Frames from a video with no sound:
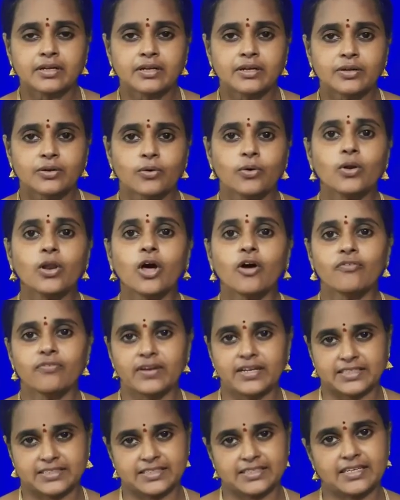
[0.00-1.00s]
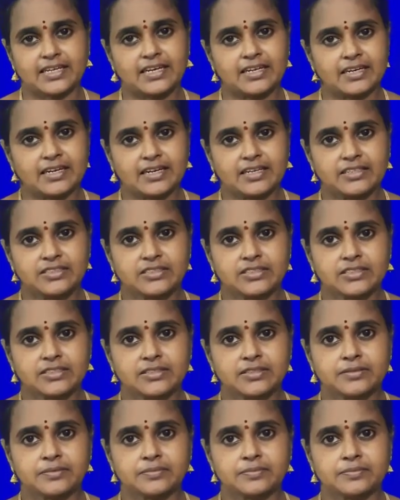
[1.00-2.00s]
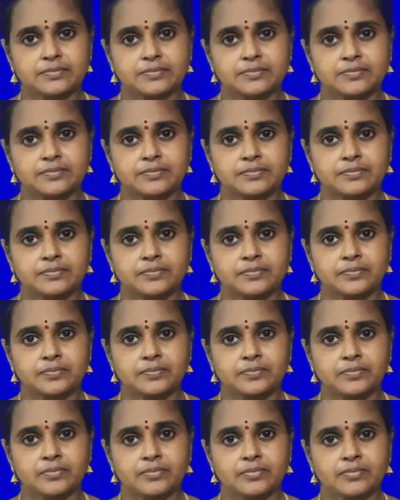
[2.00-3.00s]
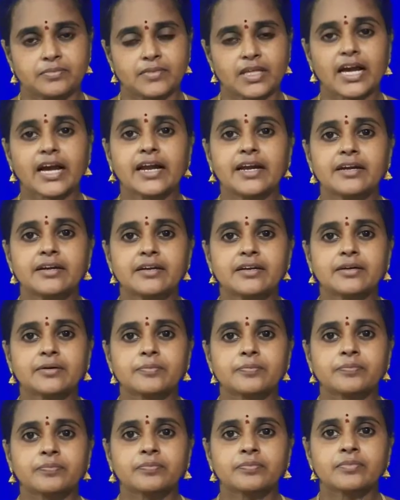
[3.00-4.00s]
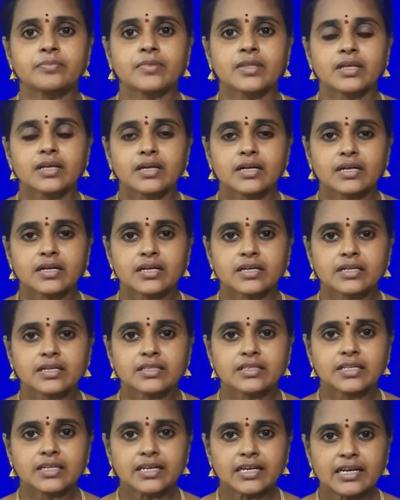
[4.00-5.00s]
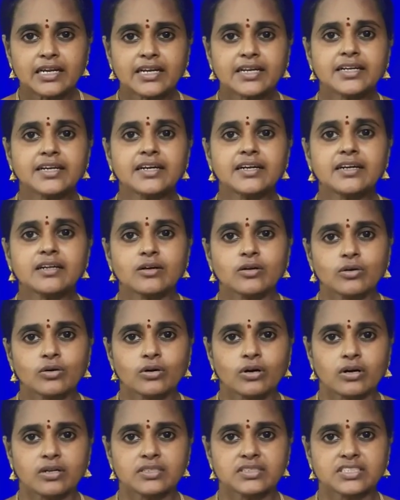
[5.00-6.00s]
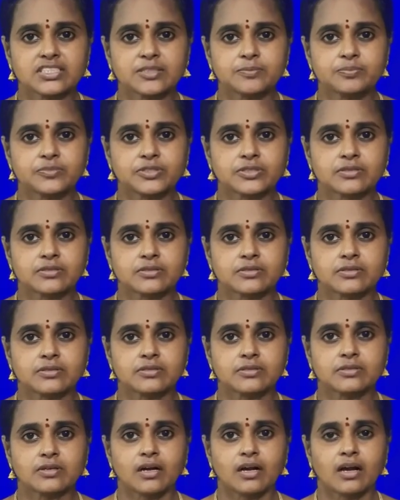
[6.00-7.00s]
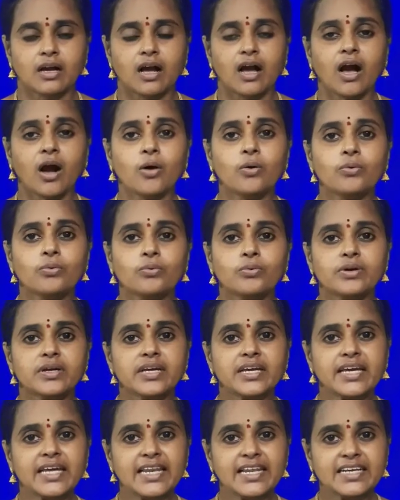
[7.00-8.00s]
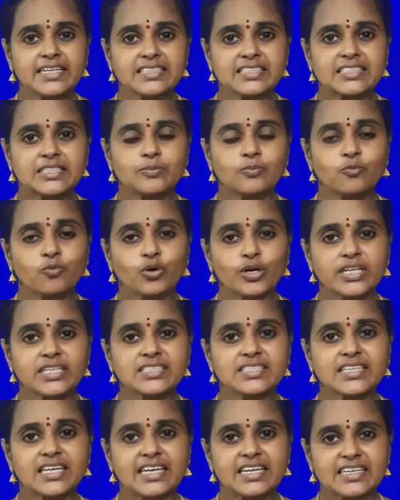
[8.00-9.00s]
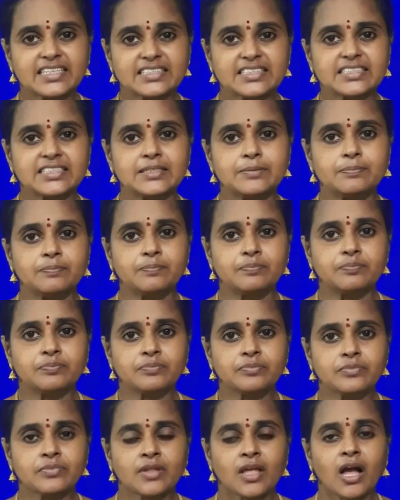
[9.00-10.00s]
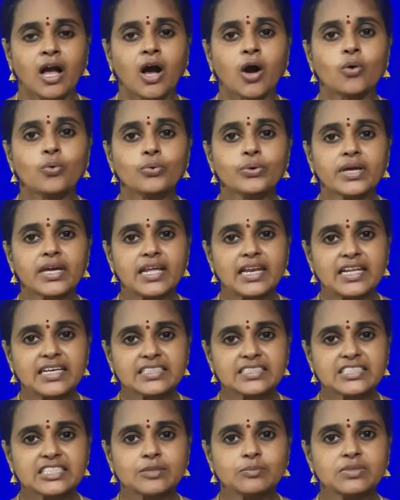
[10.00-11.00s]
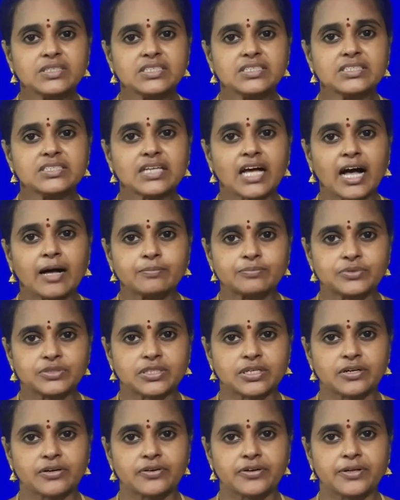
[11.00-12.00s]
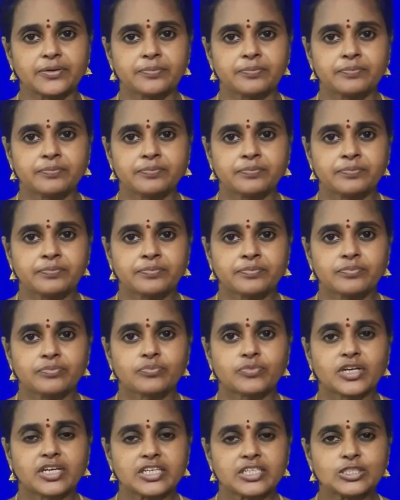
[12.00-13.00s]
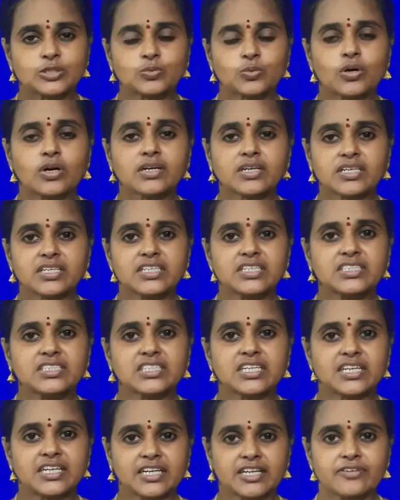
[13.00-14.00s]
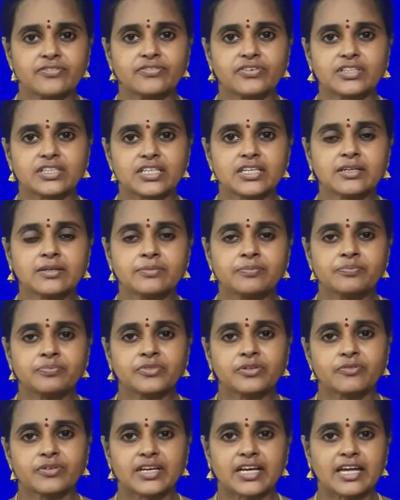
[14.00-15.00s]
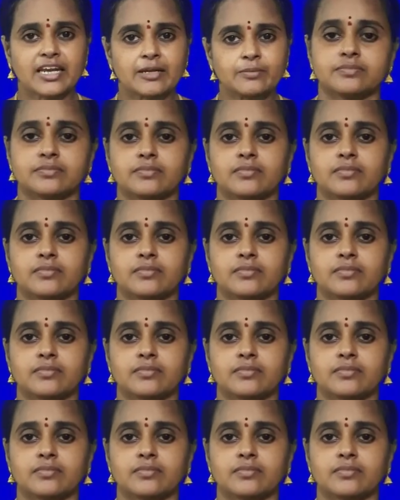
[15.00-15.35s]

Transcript: role of lexical analyzer and the related concepts. How a lexeme, what is a lexeme? How a lexeme is observed. That is what each and everything we can observe.